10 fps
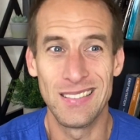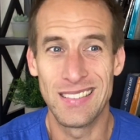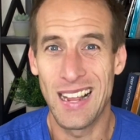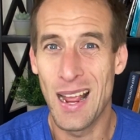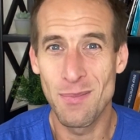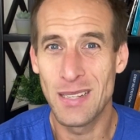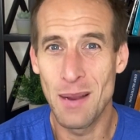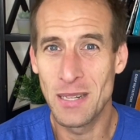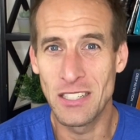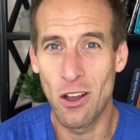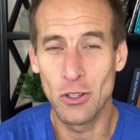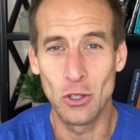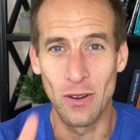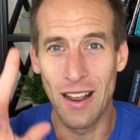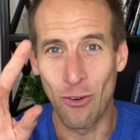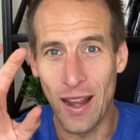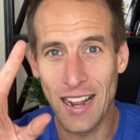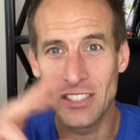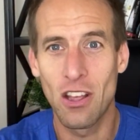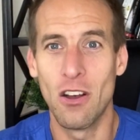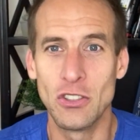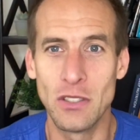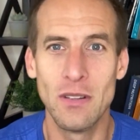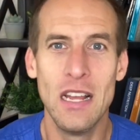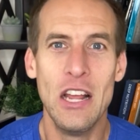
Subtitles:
type 10 collagen or X collagen